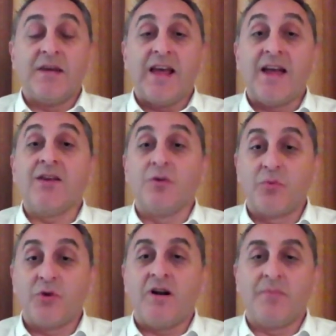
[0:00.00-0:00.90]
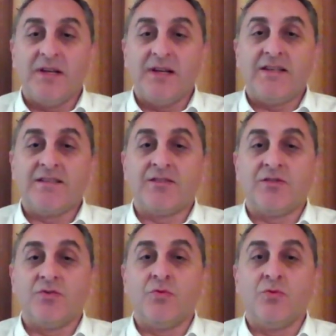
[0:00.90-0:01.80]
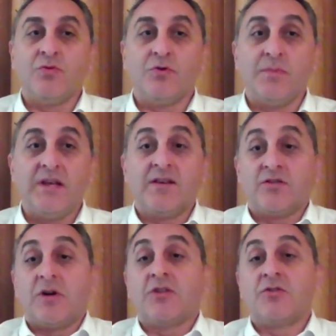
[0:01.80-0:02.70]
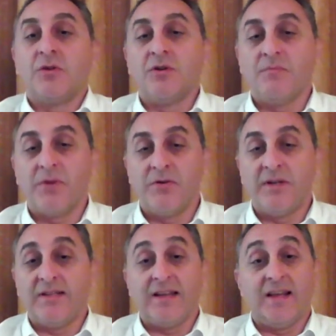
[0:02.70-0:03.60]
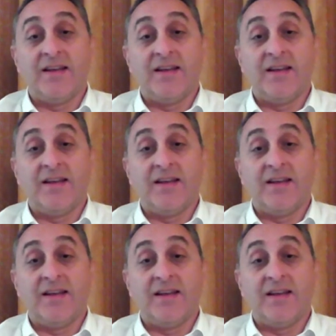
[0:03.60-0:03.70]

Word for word: the mechanical properties to to be a structural component.